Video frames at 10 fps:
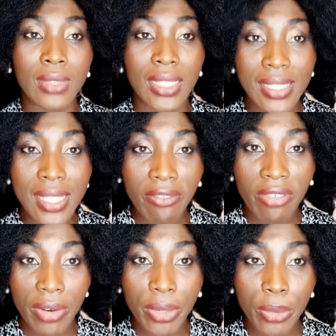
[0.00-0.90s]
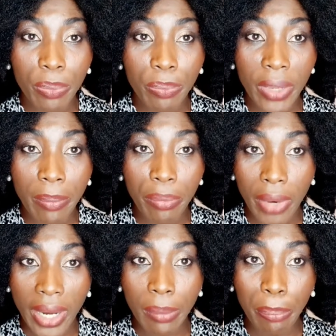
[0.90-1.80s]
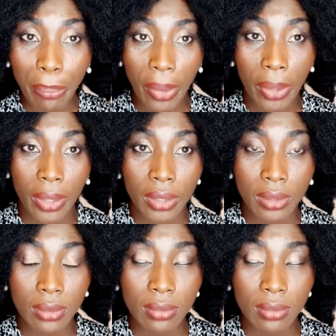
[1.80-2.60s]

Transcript: It's a very good brand, but